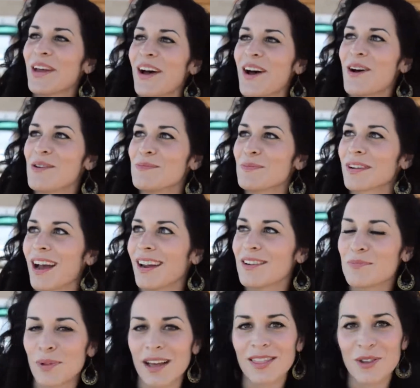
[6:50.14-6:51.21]
Kind
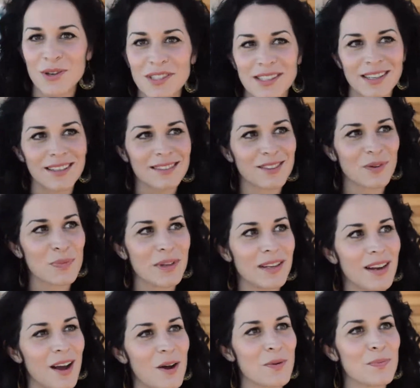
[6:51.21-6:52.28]
of bloodthirsty a little
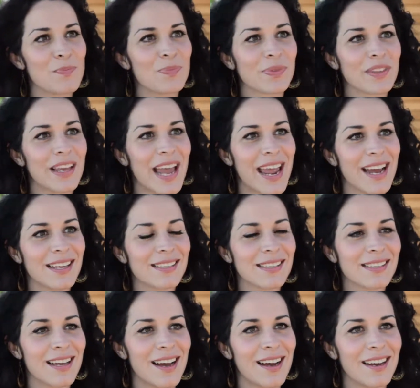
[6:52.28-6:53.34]
bit. And
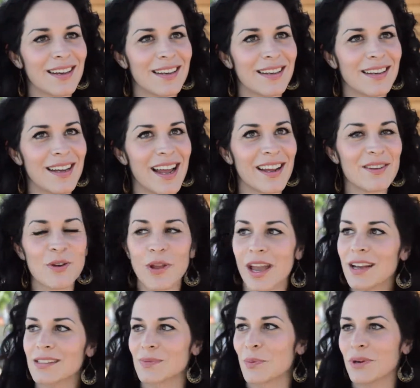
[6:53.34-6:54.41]

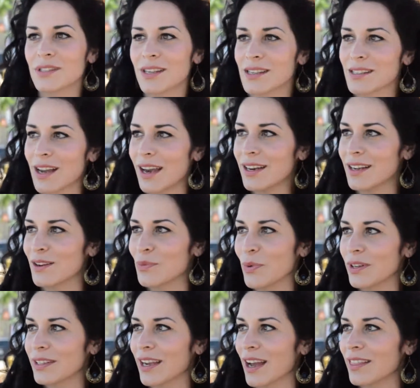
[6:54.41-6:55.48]
yes, Princess Ida,
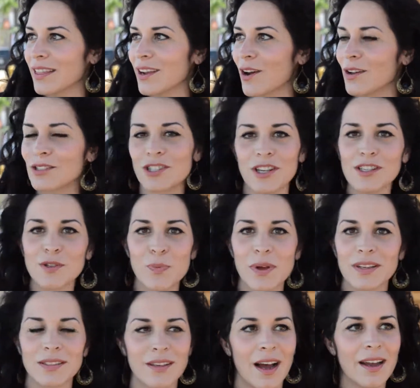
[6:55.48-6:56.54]
really, I think all she's
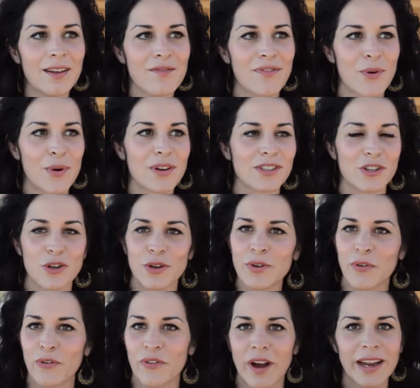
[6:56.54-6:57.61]
been dying for is a
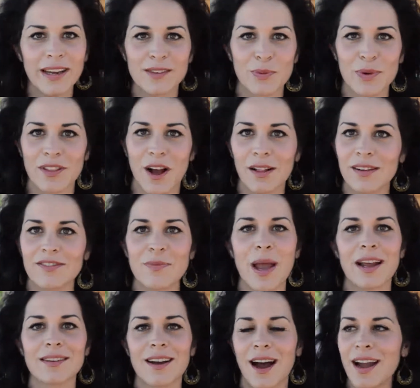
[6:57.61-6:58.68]
good fight with all of
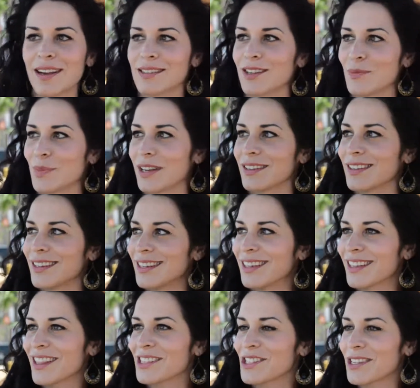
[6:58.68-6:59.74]
mankind. I mean,
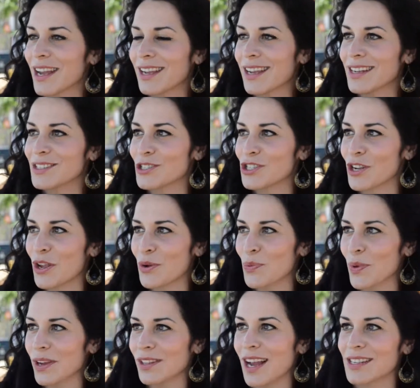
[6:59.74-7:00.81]
the second she
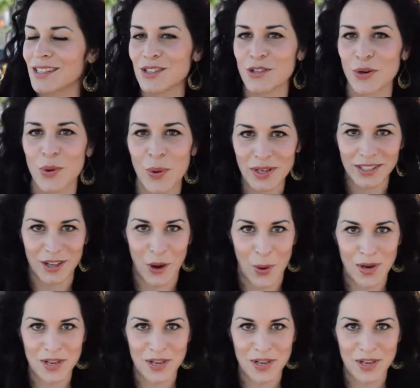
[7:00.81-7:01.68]
realizes they're going to go